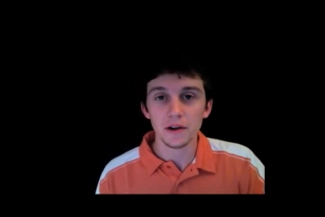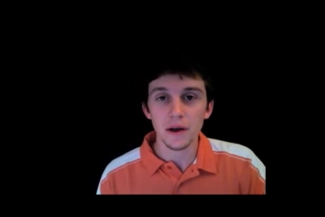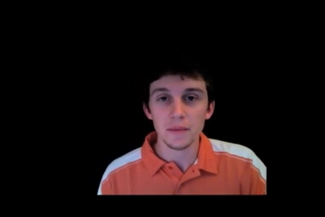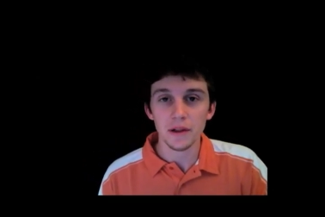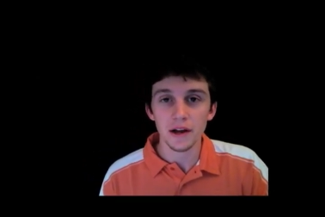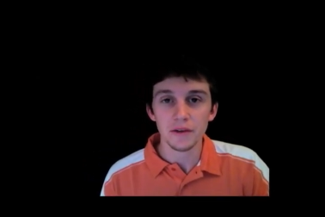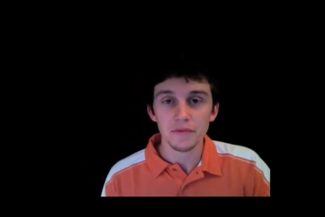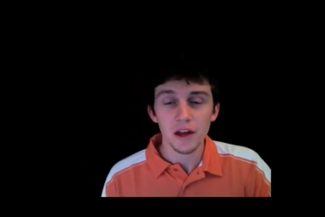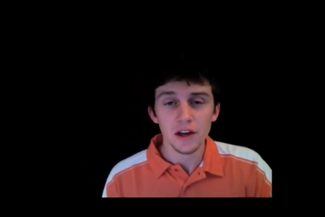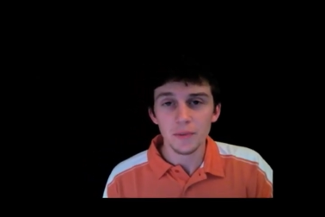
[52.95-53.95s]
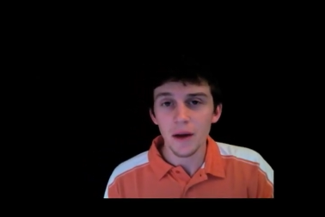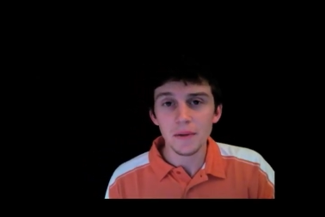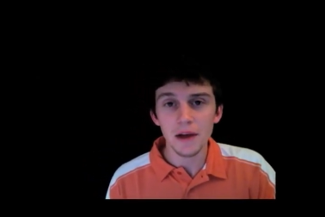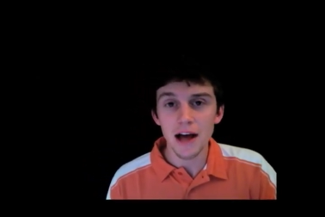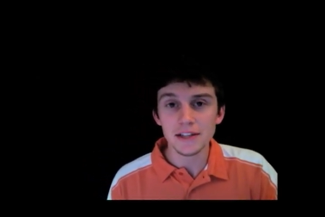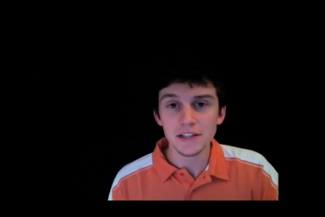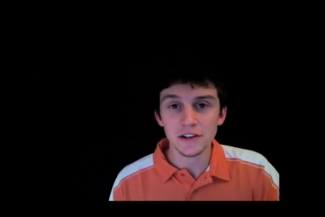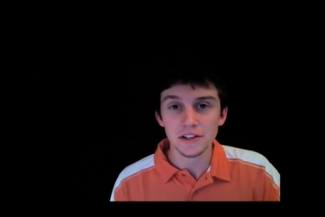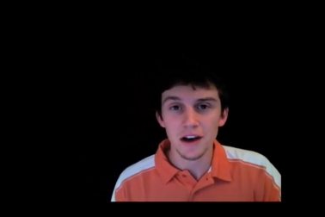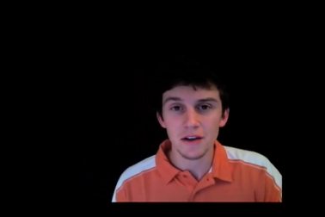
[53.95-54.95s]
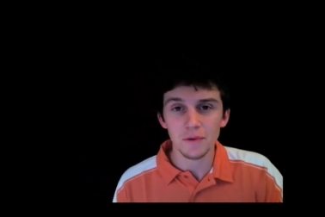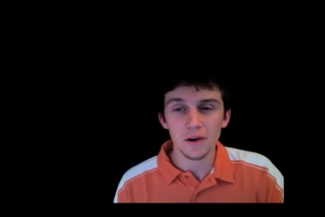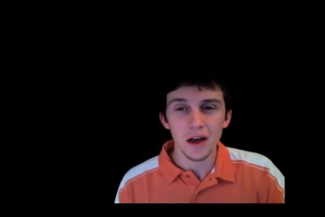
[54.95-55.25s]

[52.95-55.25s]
great player, you're probably asking yourself, well,